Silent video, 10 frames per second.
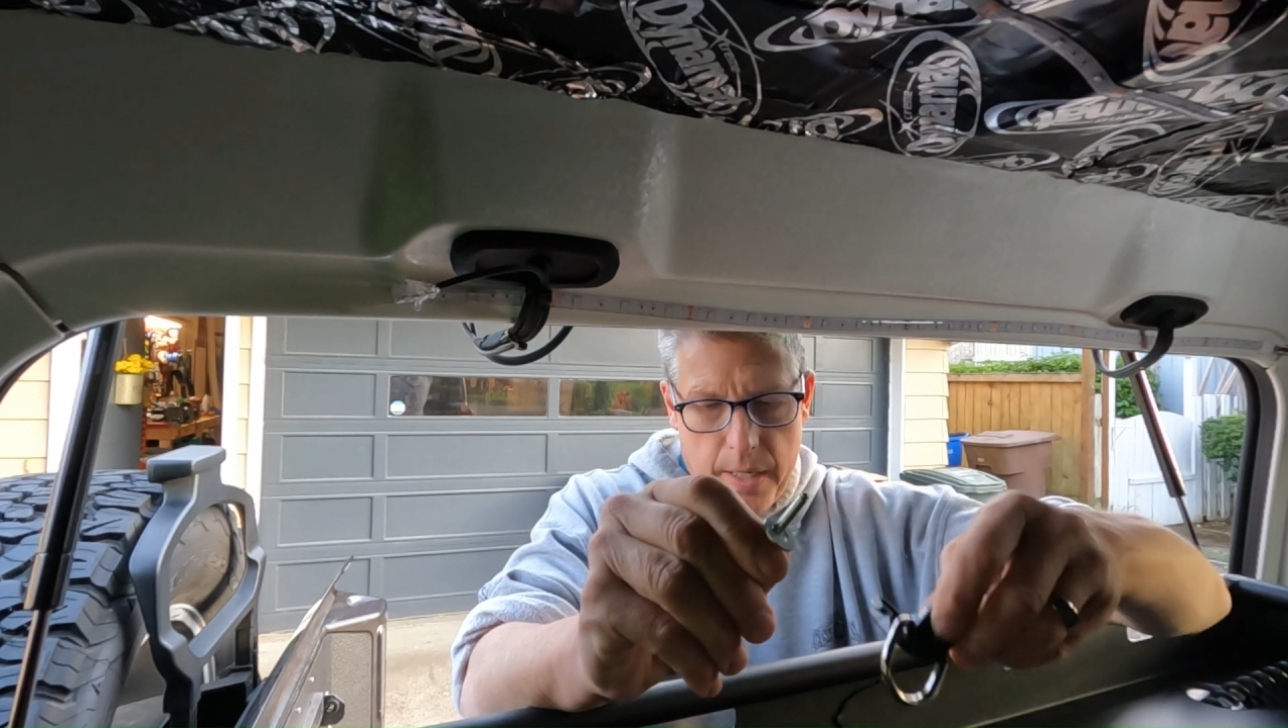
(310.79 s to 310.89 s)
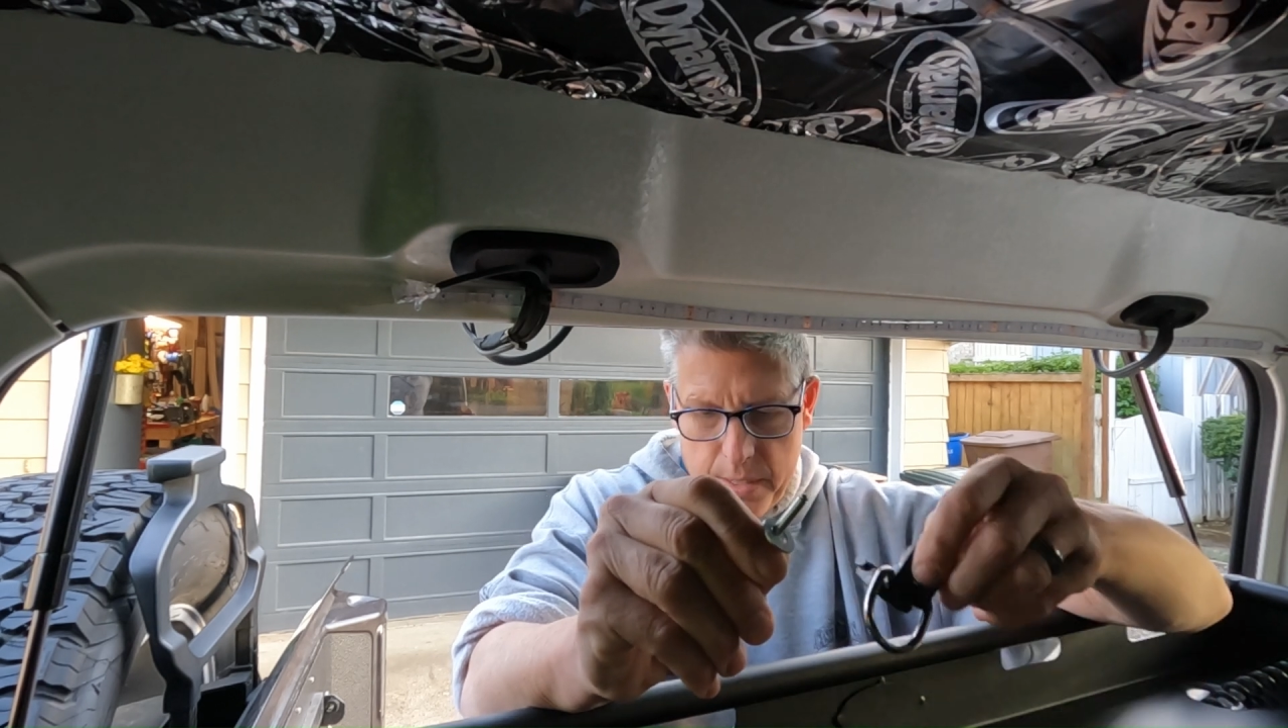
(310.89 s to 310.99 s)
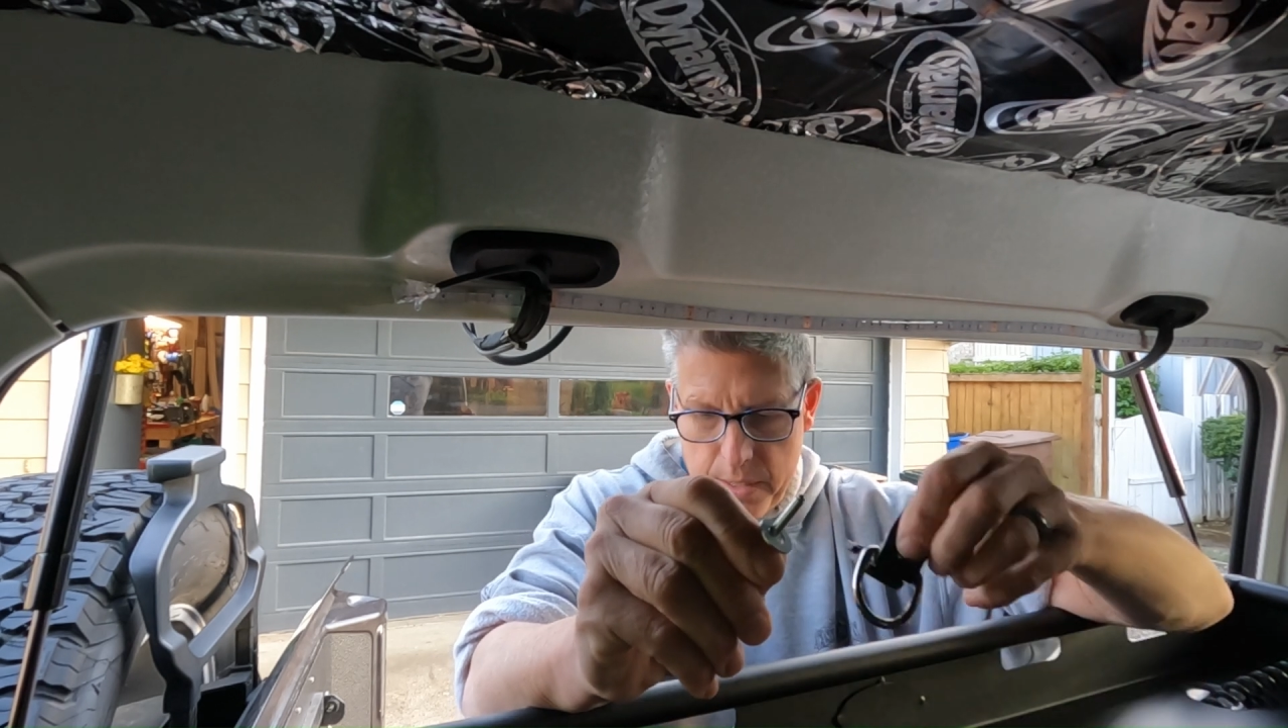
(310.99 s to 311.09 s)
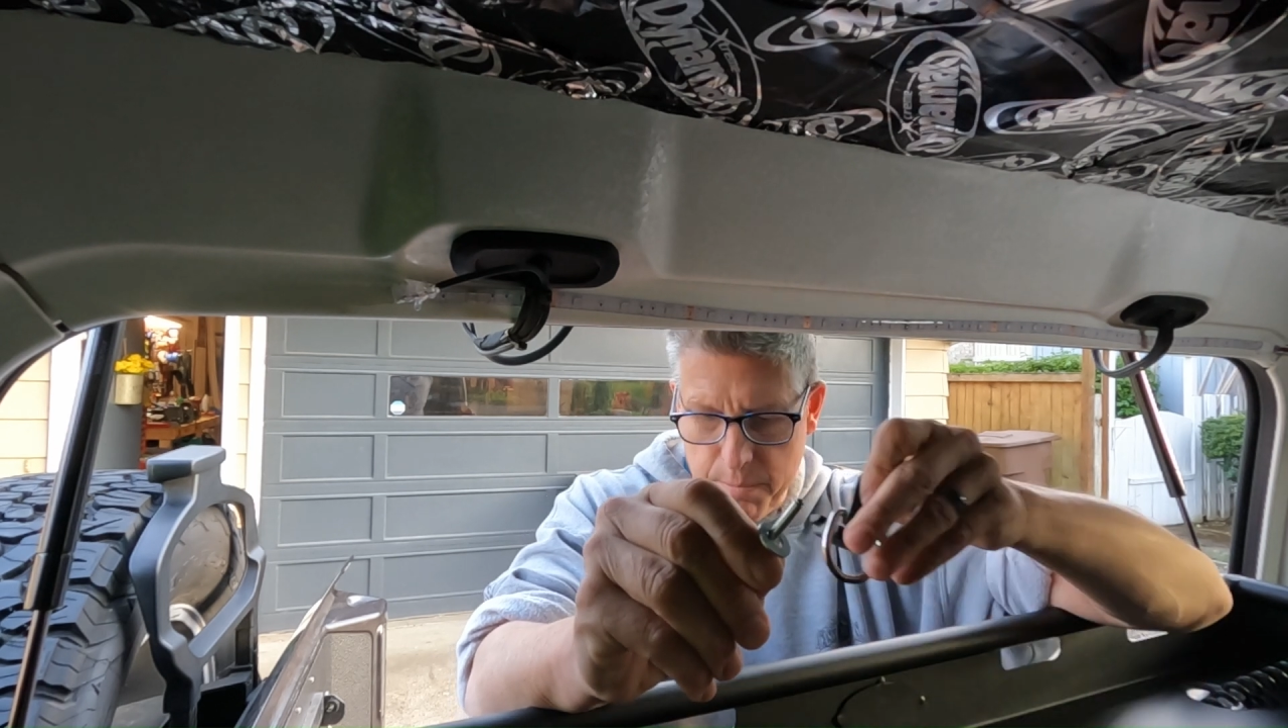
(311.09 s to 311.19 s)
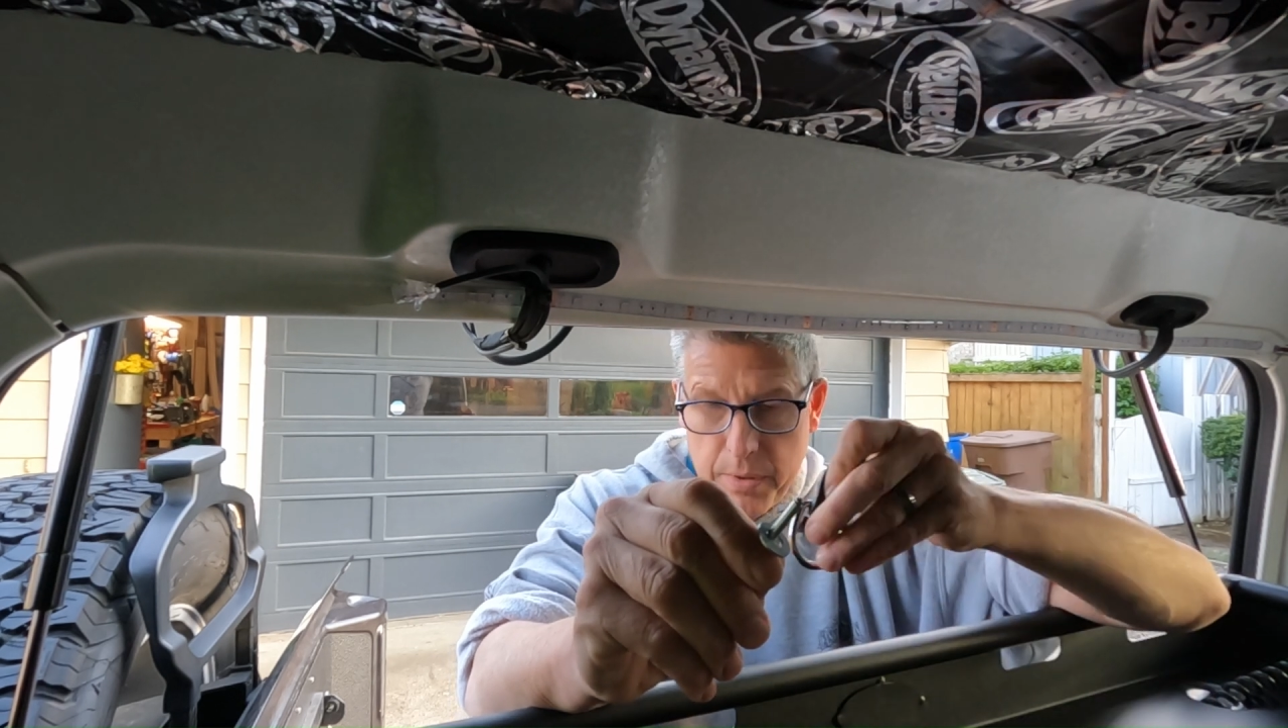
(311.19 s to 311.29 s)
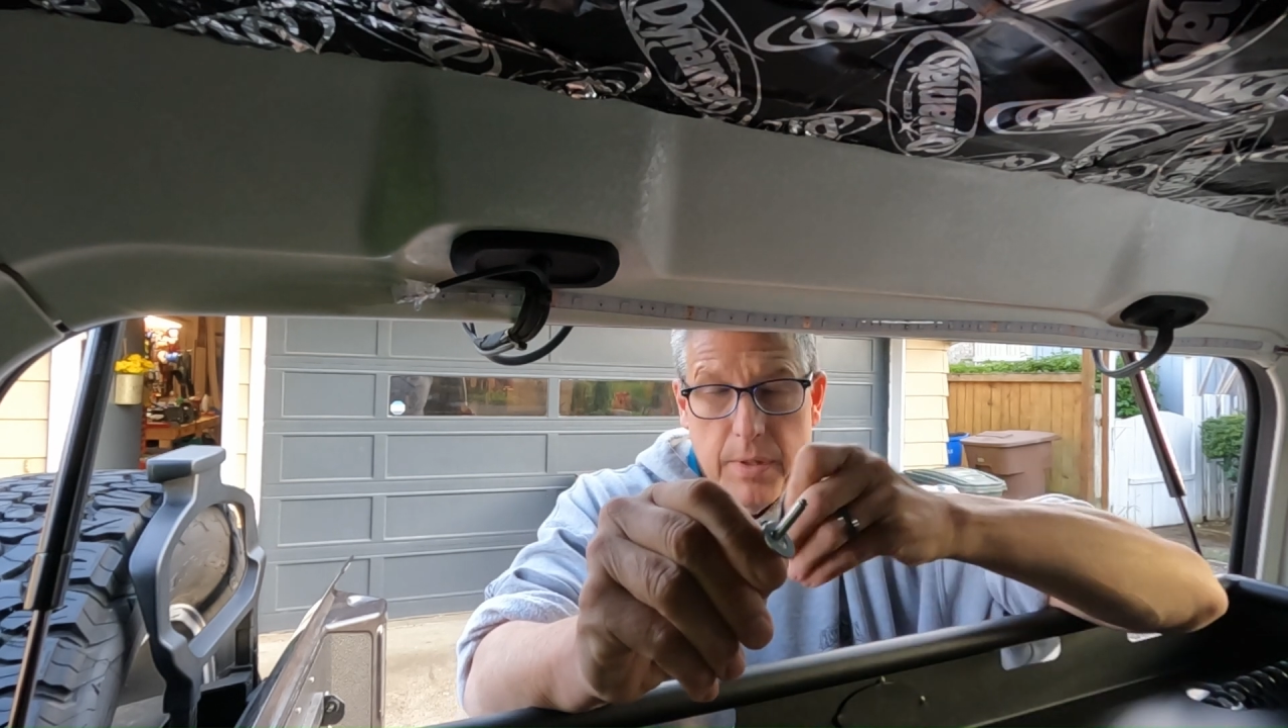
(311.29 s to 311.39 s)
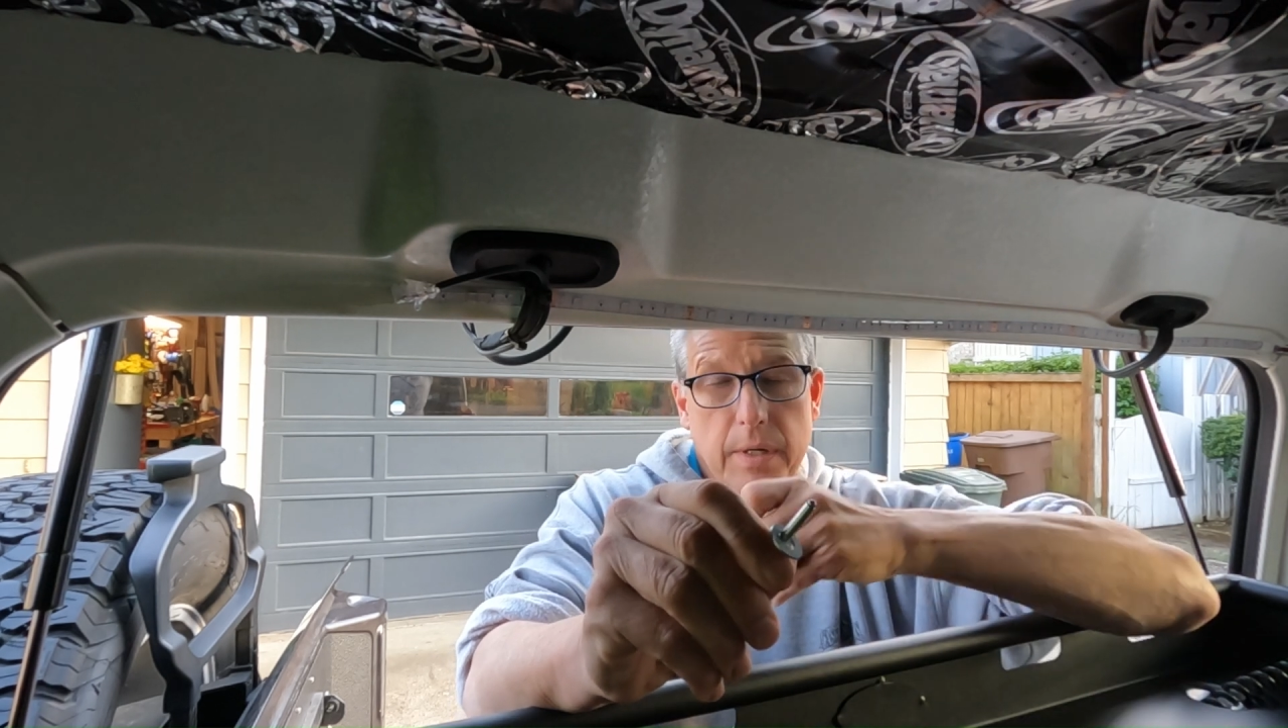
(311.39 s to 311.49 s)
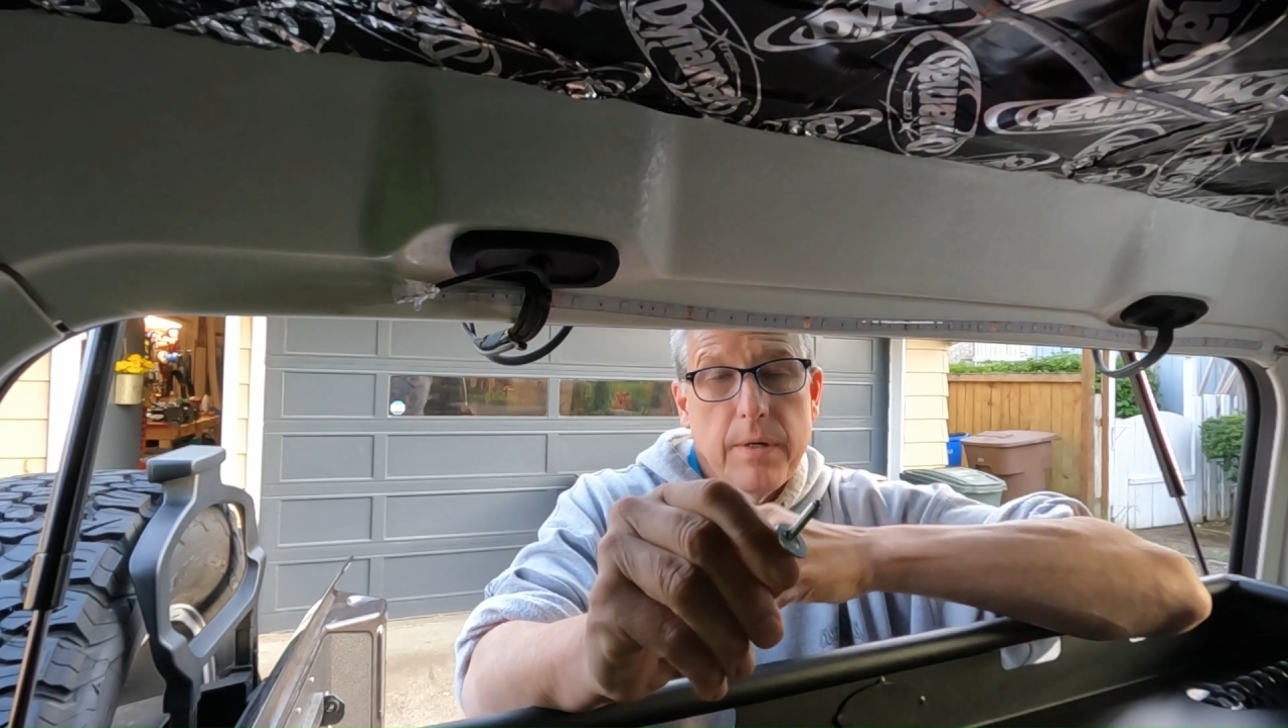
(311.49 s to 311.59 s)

did put in